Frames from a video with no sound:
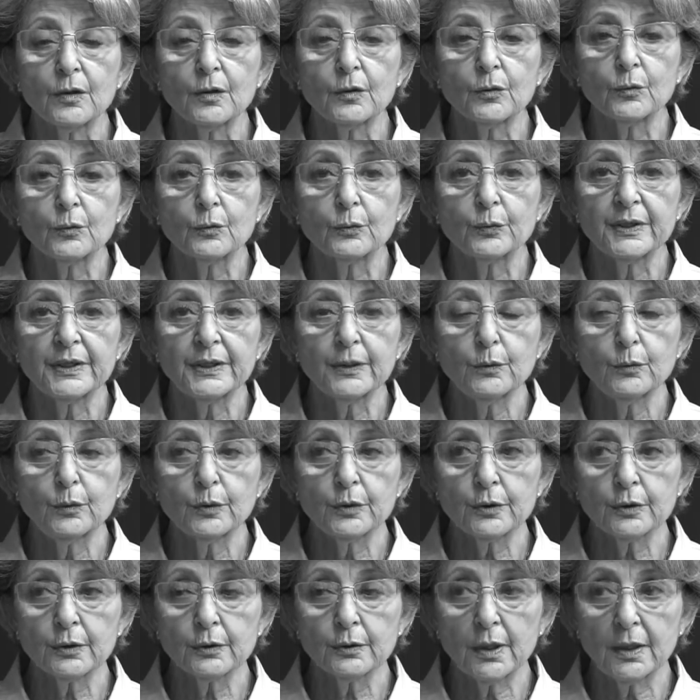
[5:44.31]
We
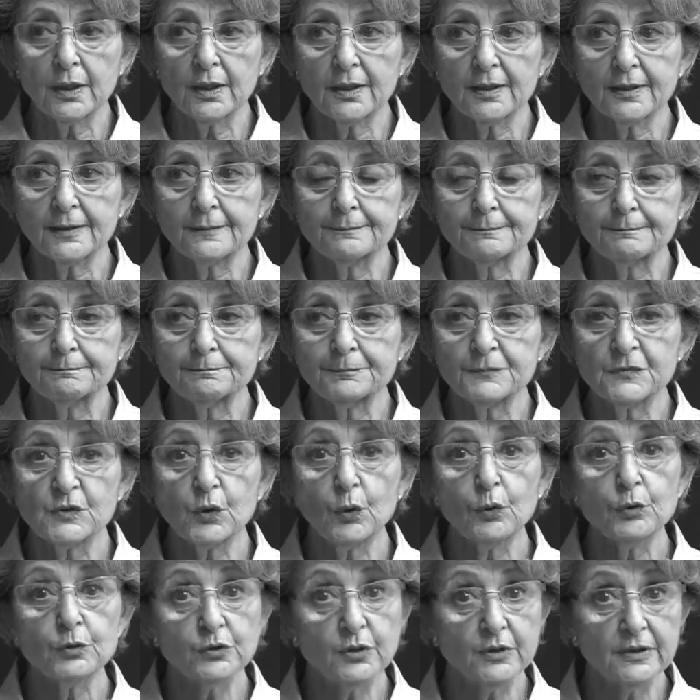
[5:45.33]
were
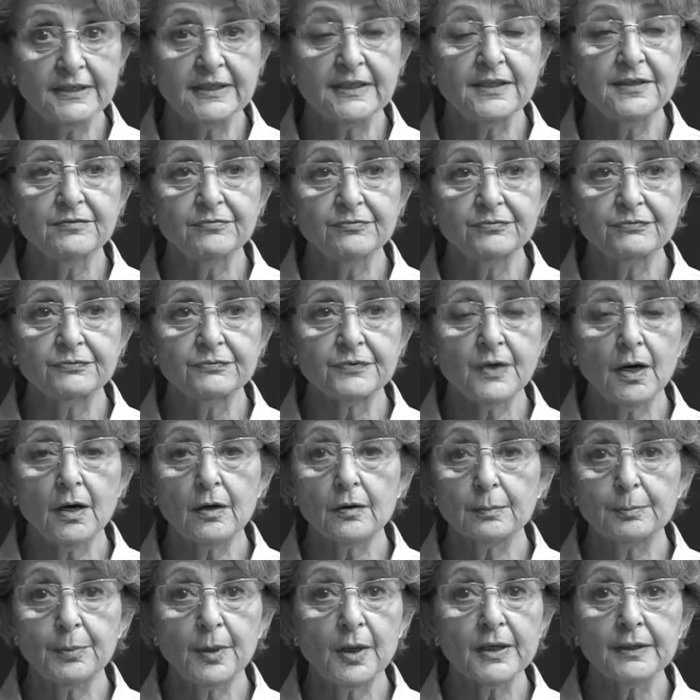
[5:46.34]
told to leave
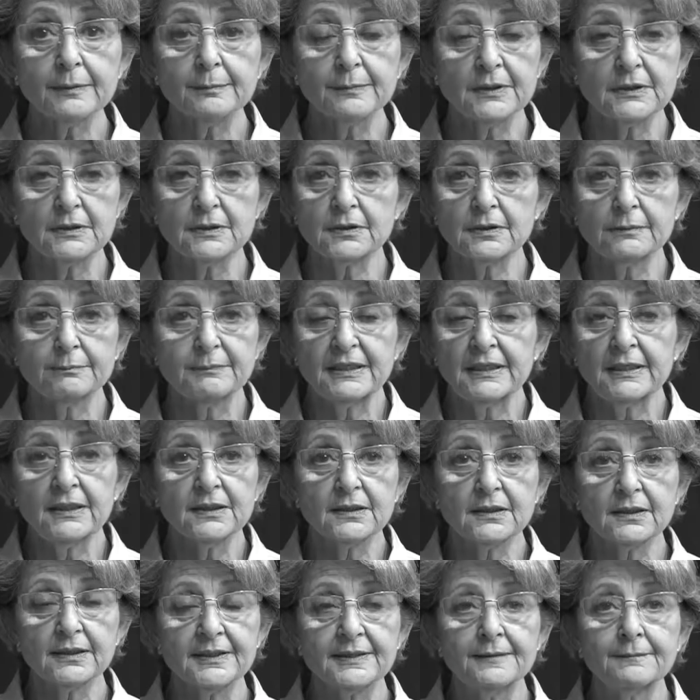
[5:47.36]
our apartment
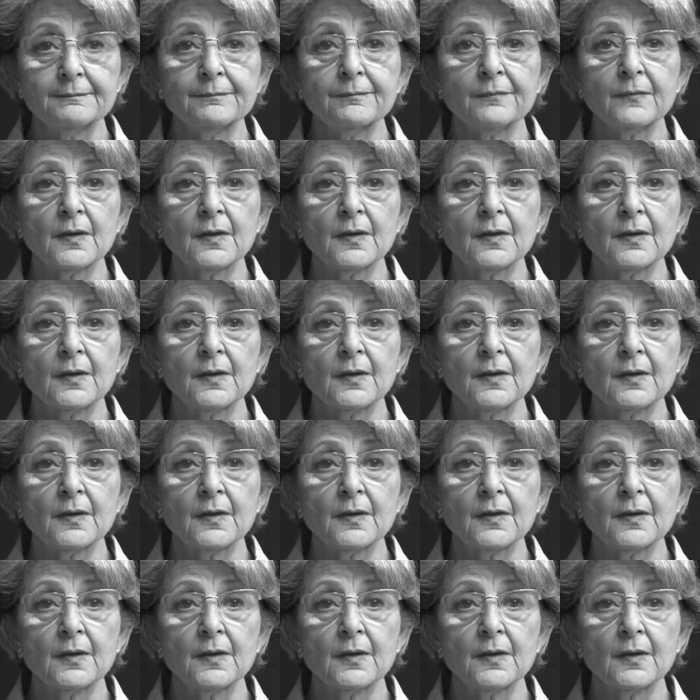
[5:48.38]
immediately.